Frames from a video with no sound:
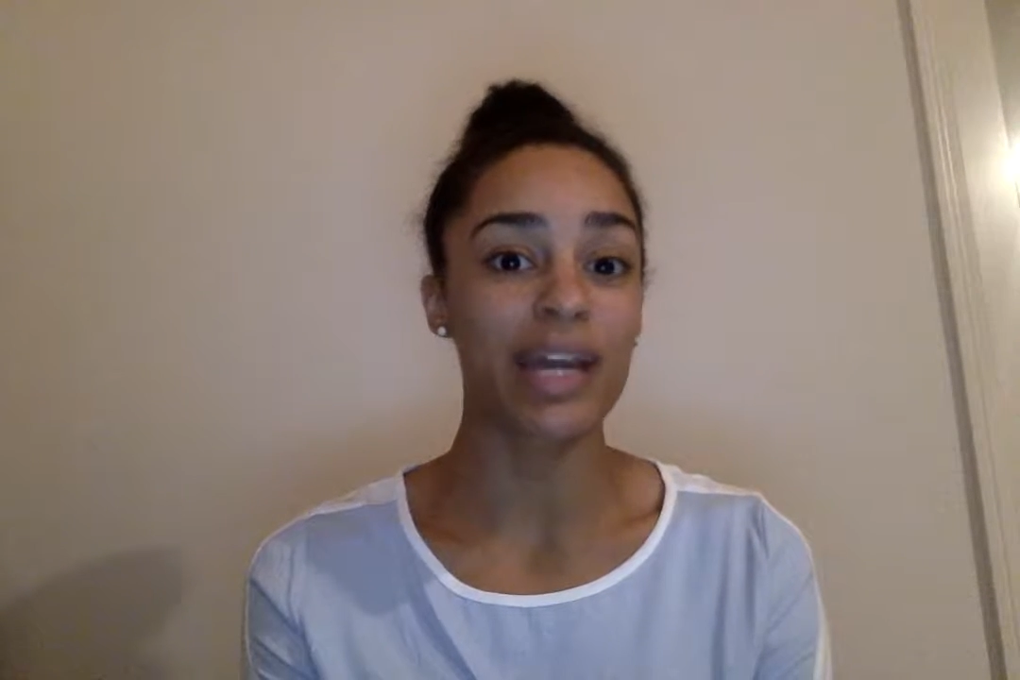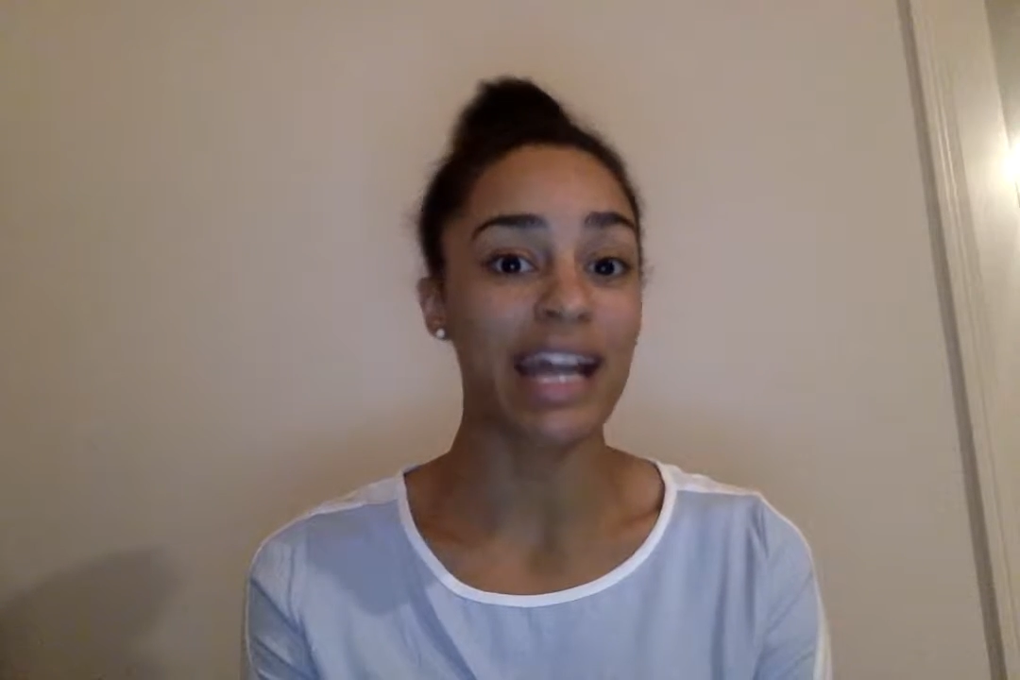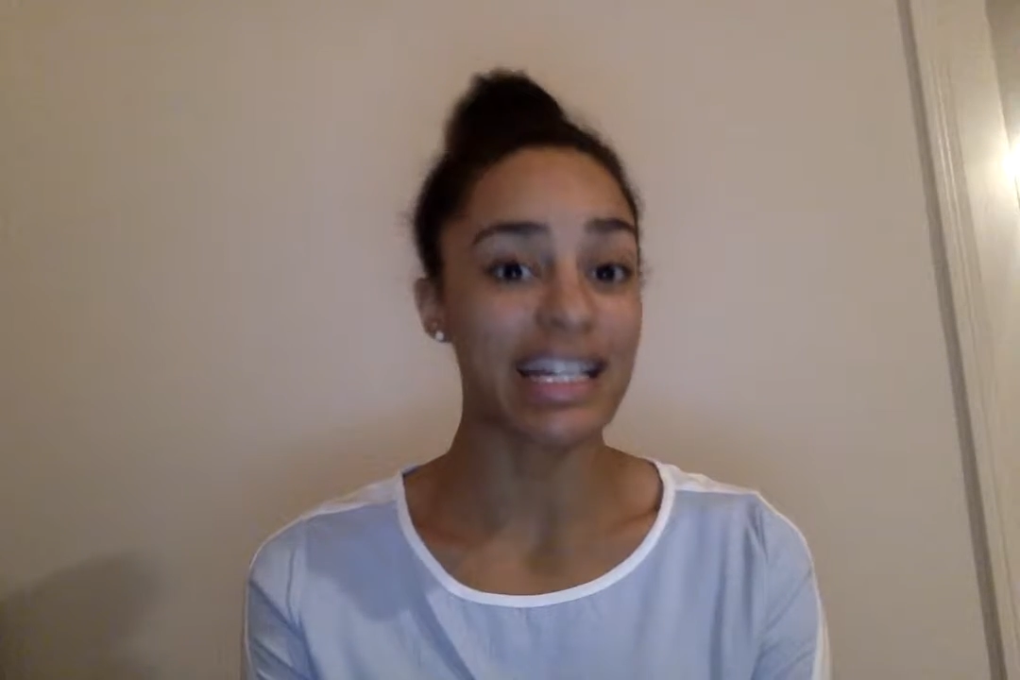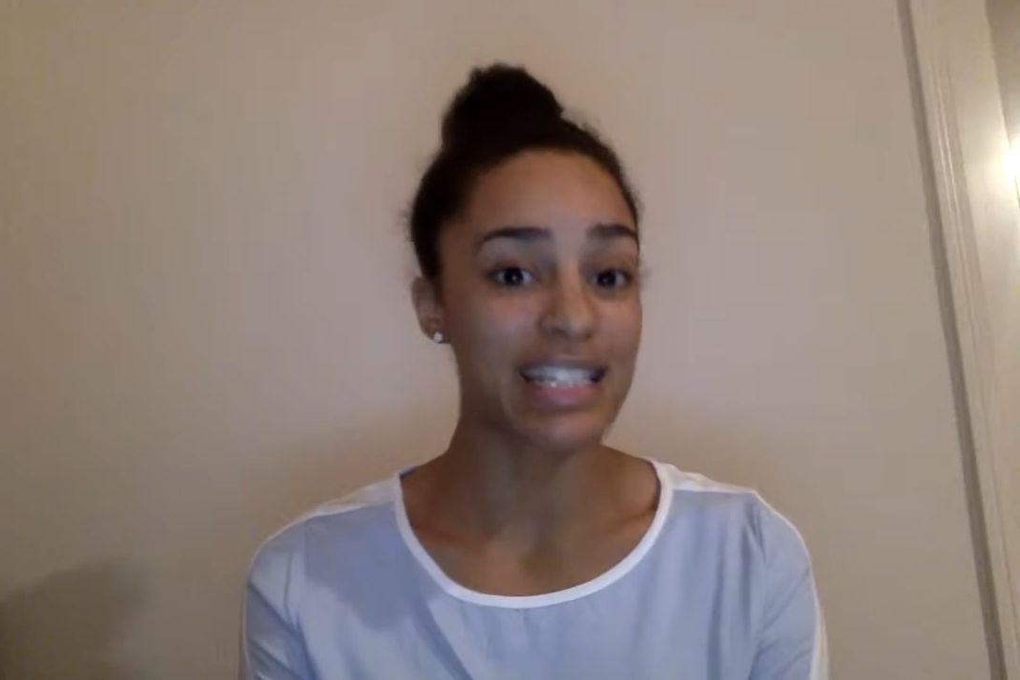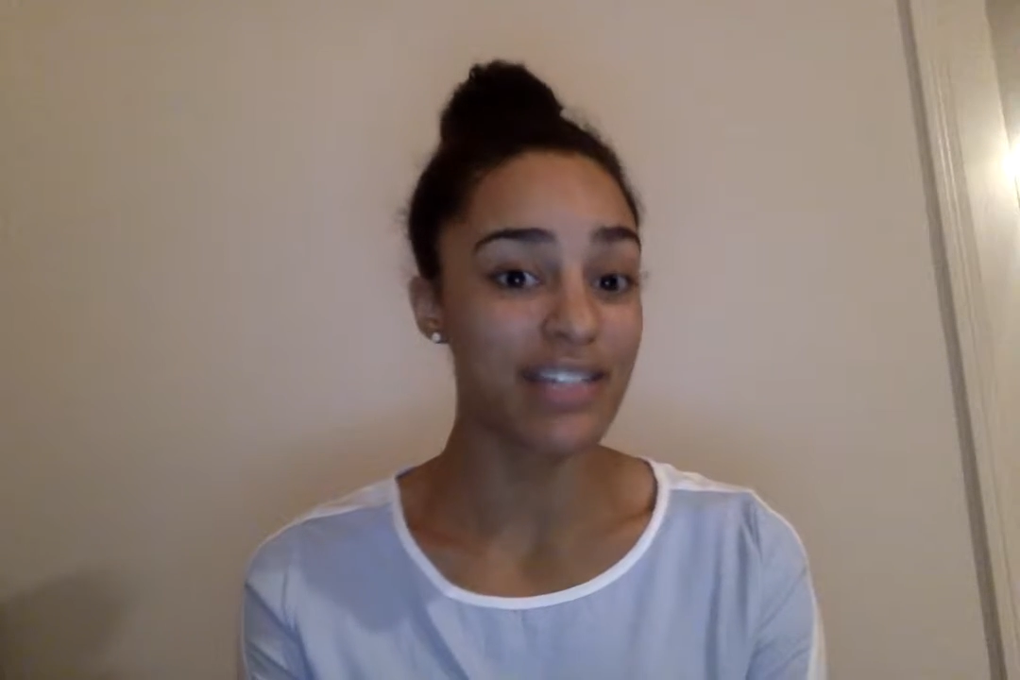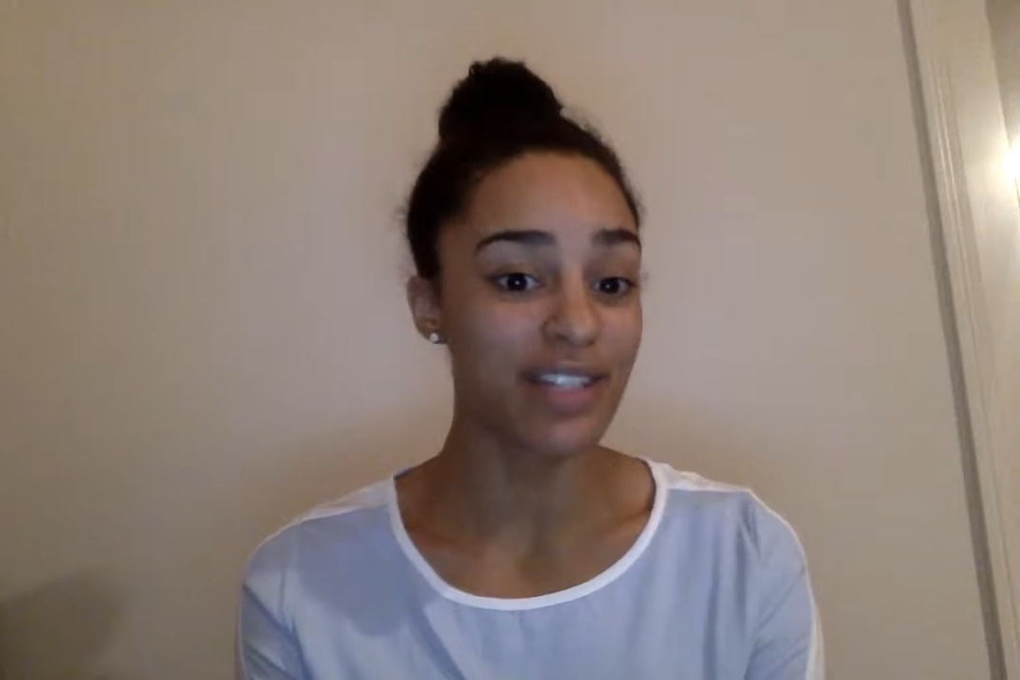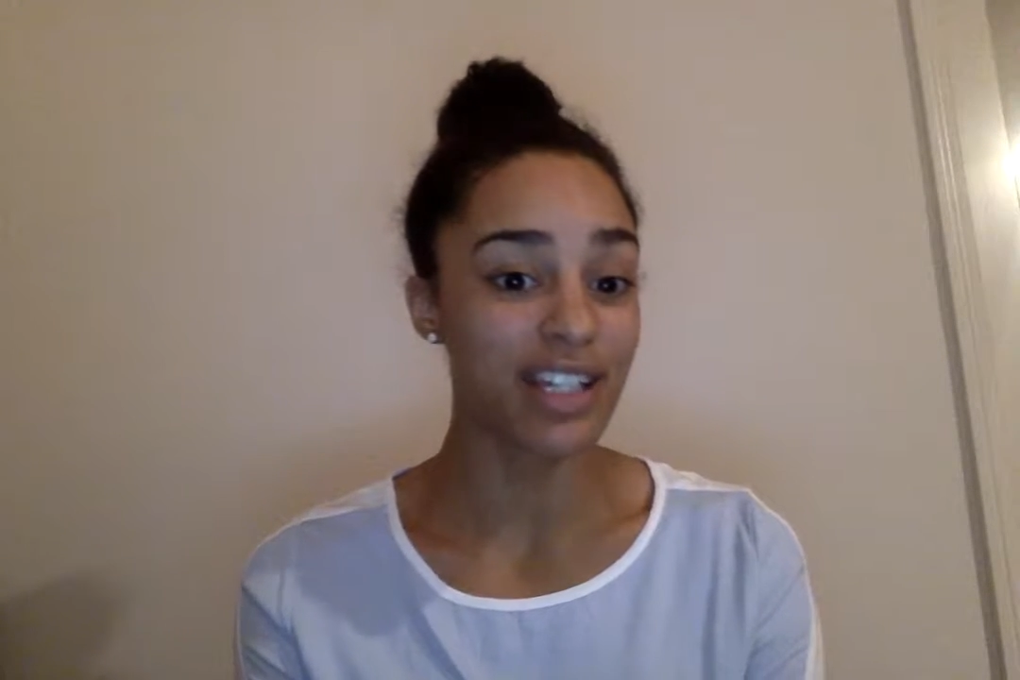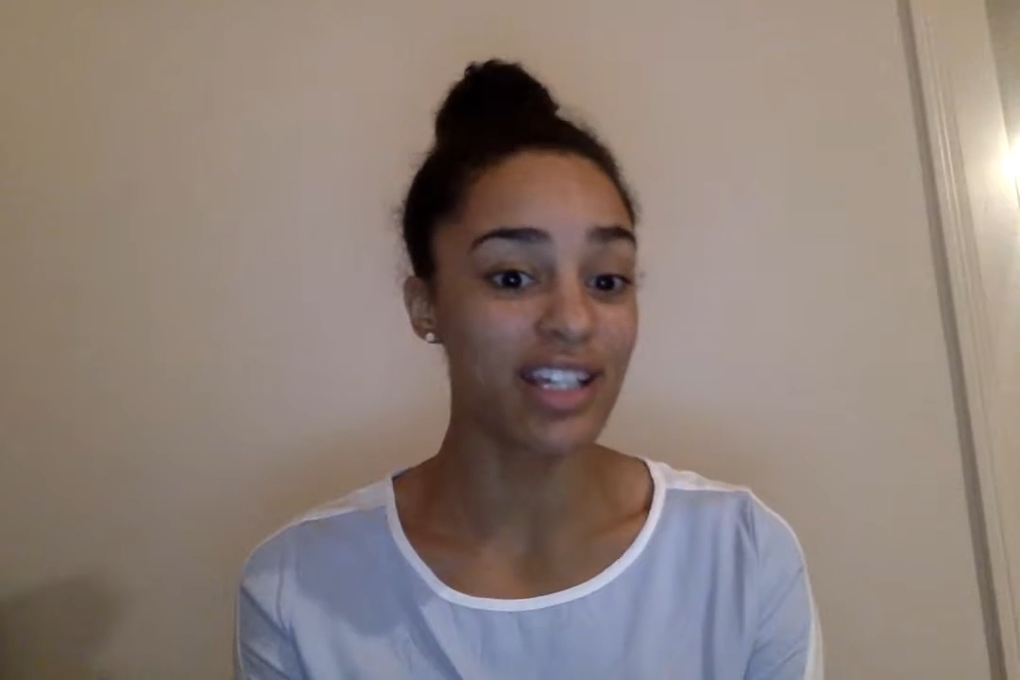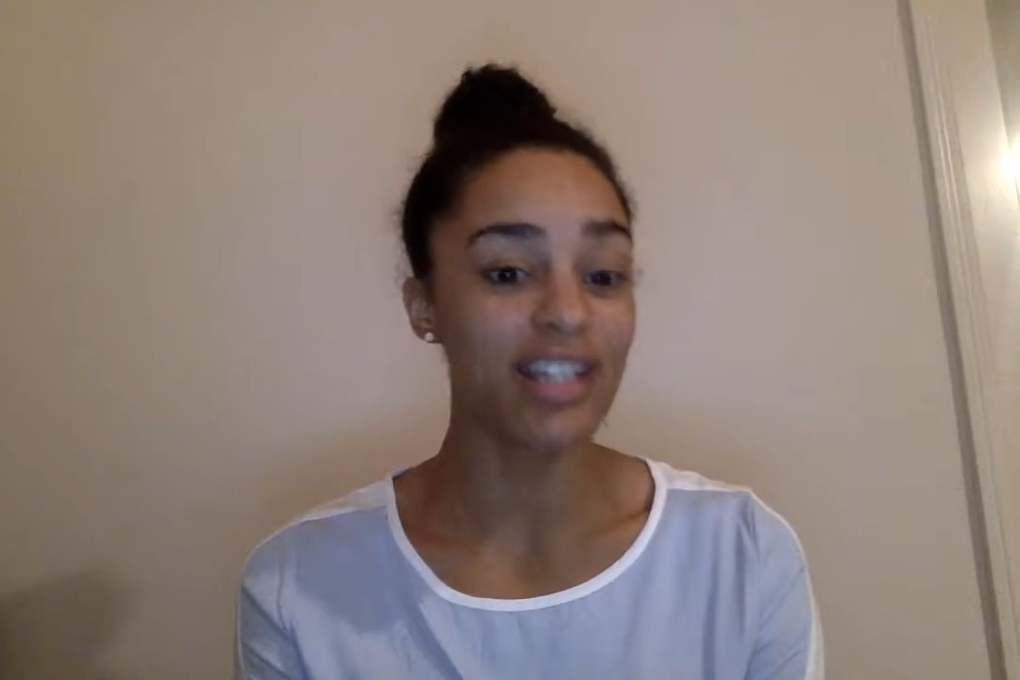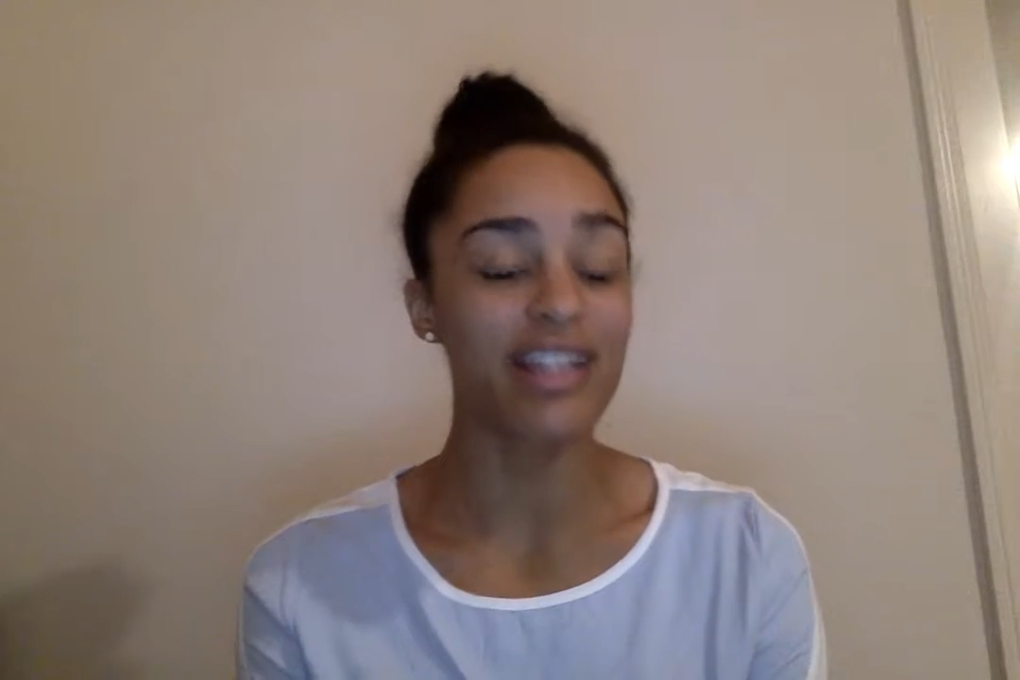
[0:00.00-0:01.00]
an activity